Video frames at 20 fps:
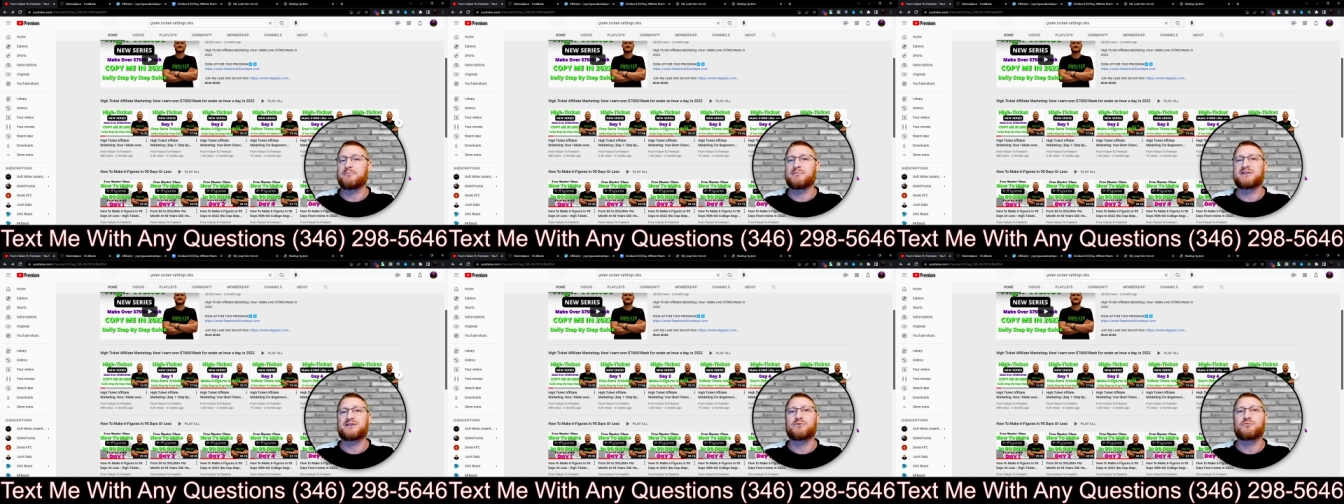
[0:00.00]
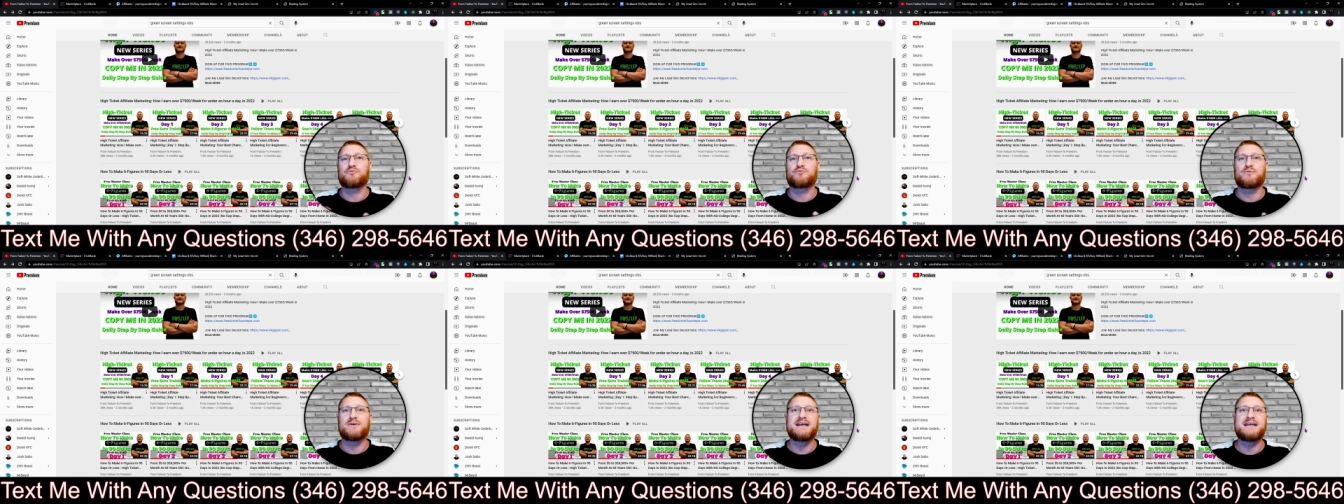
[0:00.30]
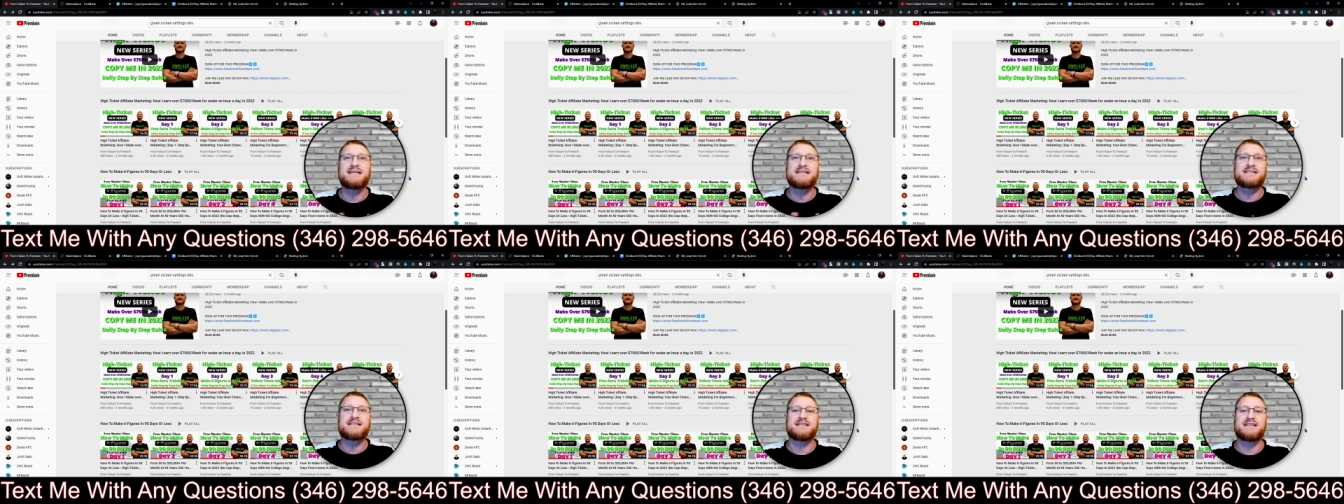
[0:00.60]
But the
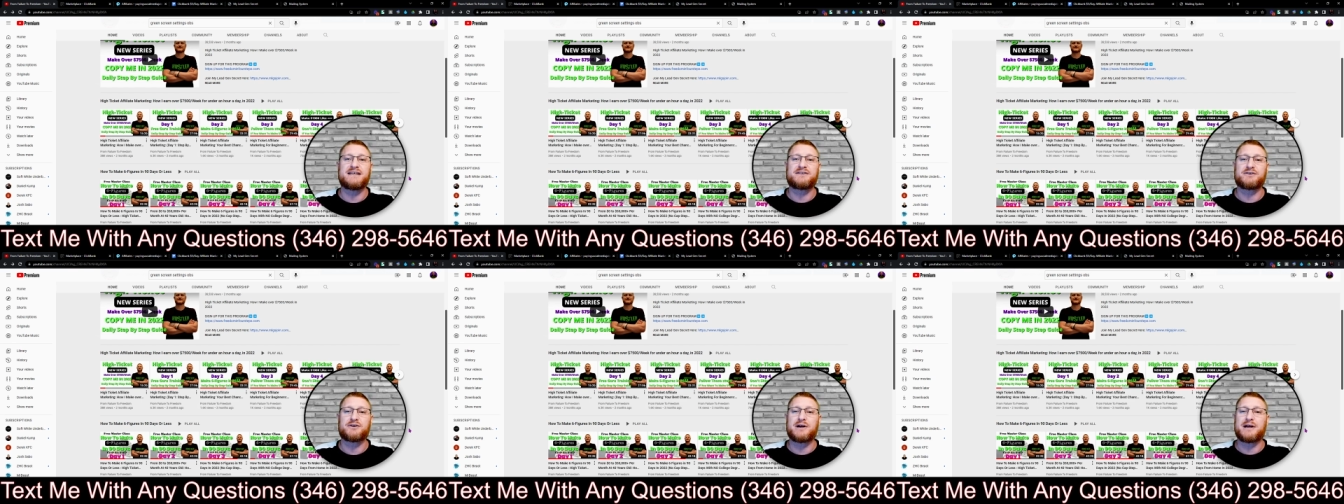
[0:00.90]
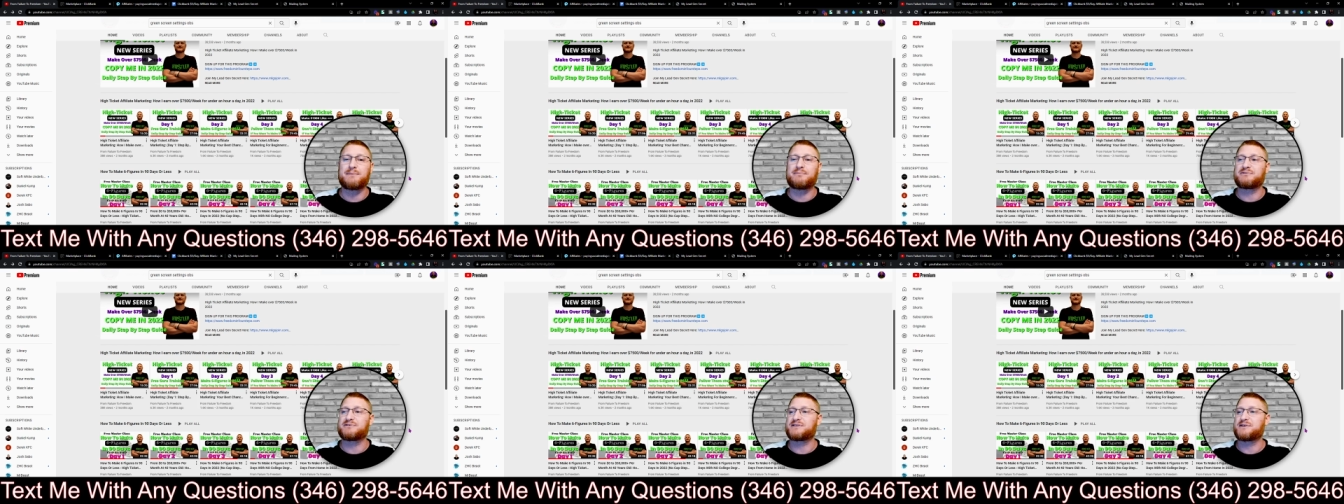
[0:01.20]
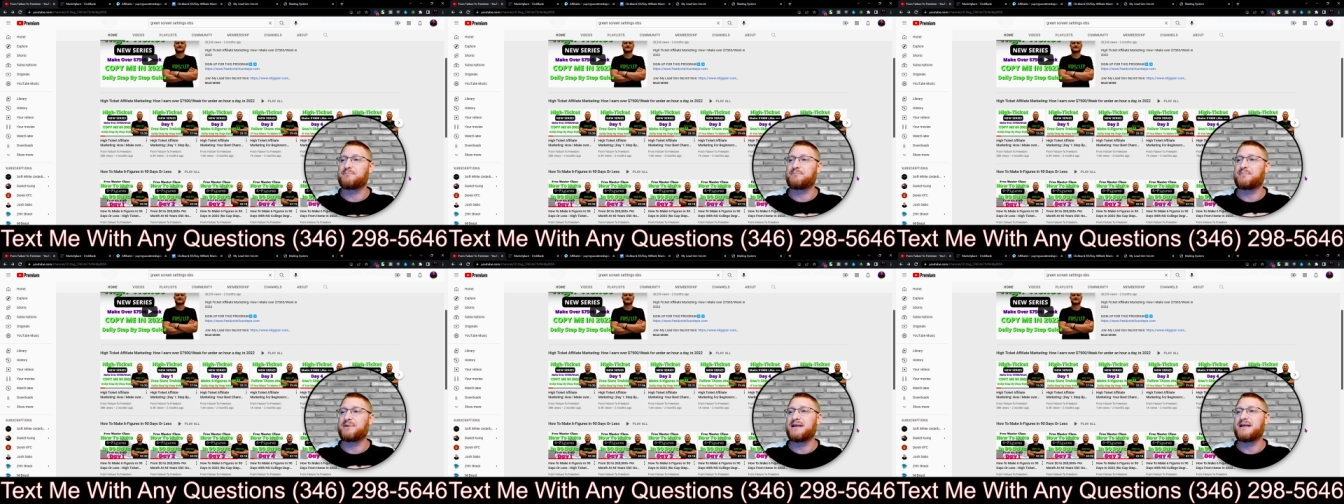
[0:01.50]
reason that they're able to
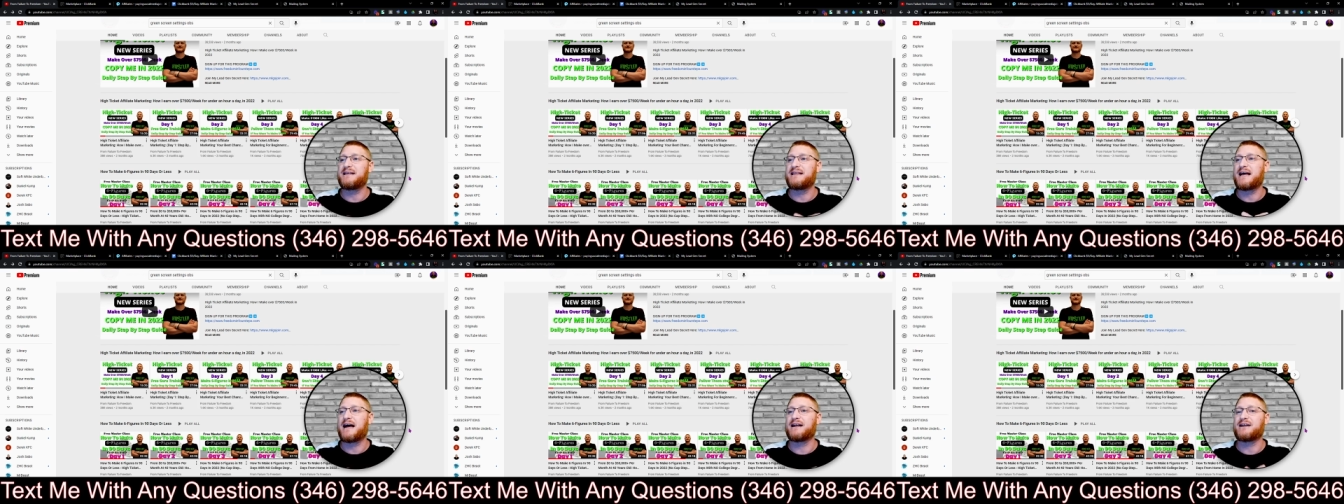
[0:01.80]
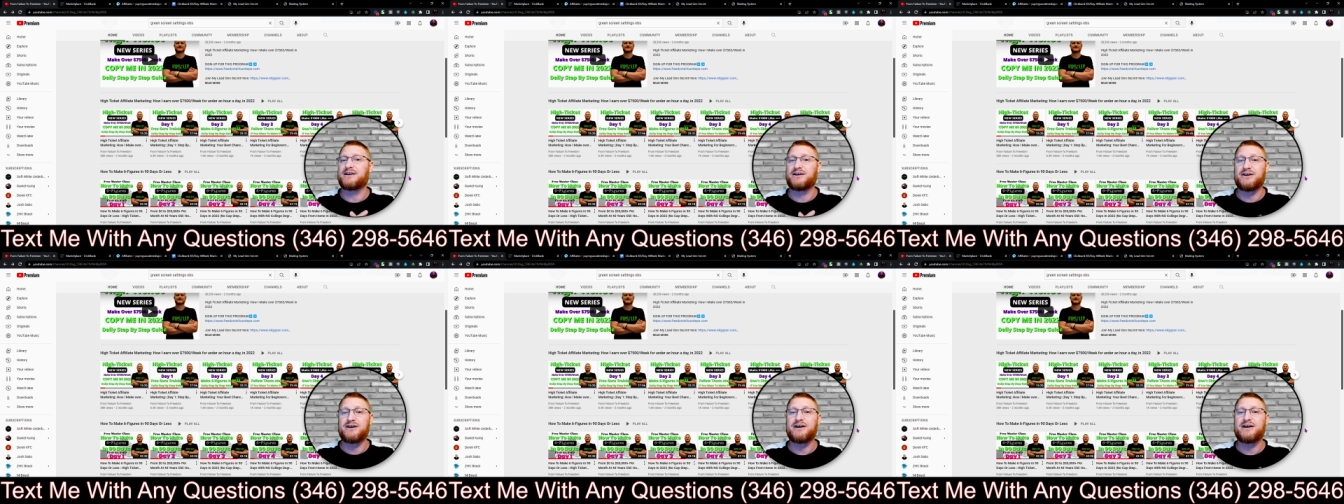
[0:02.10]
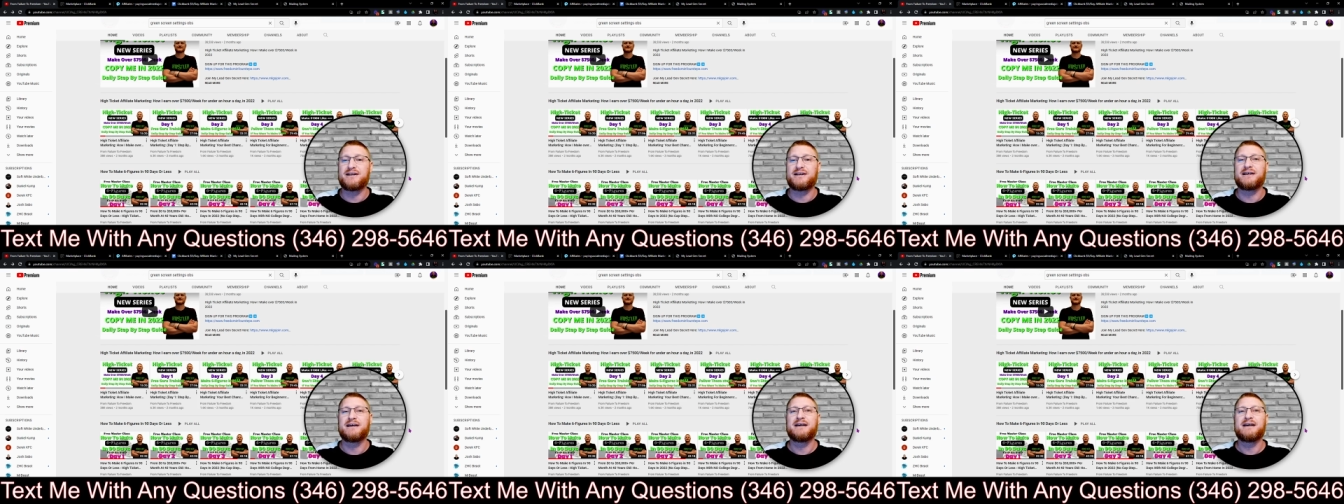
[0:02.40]
be that
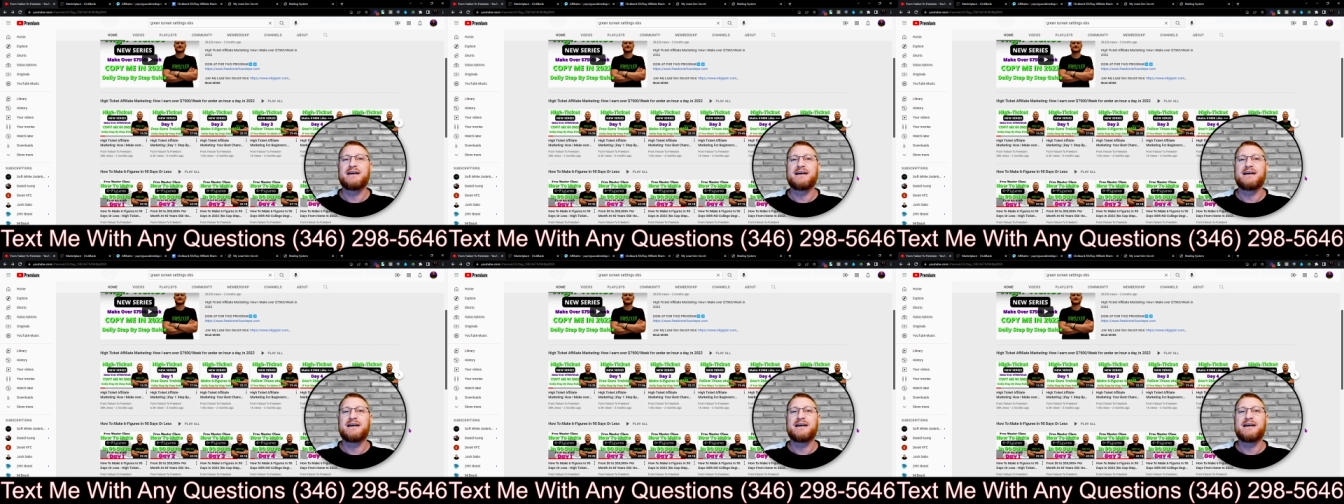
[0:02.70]
good